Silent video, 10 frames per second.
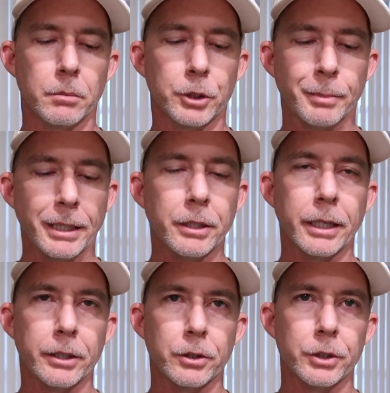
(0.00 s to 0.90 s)
spade
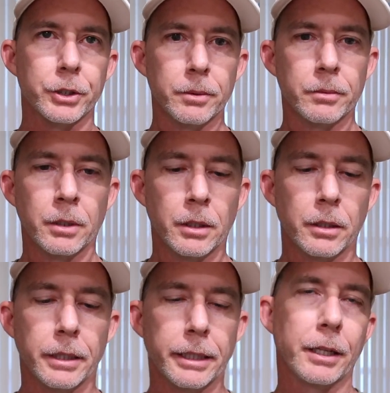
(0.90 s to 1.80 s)
connectors,
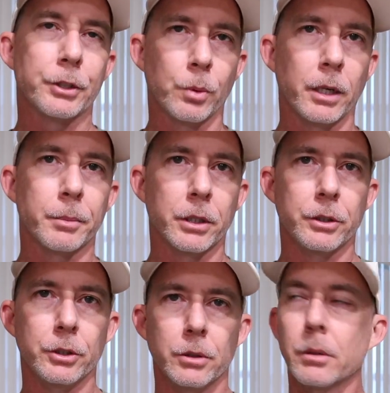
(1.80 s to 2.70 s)
and that's what I'm going
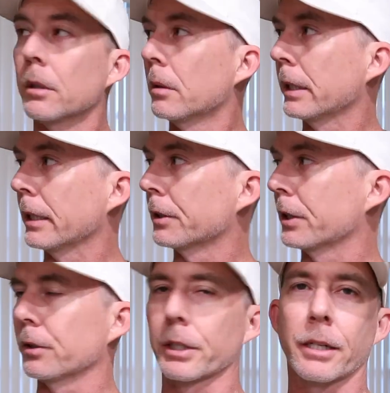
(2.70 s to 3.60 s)
to do. And it
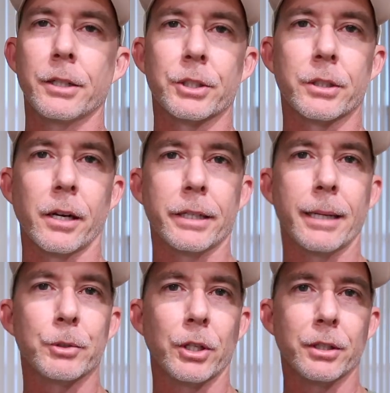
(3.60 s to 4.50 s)
sounds like I just got an
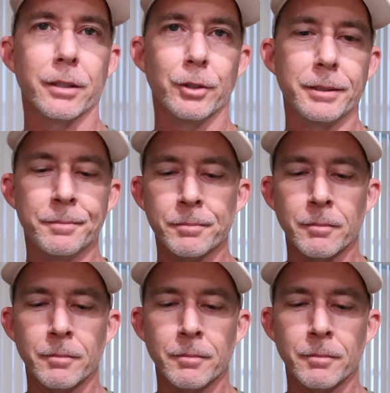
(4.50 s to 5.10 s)
Amazon delivery.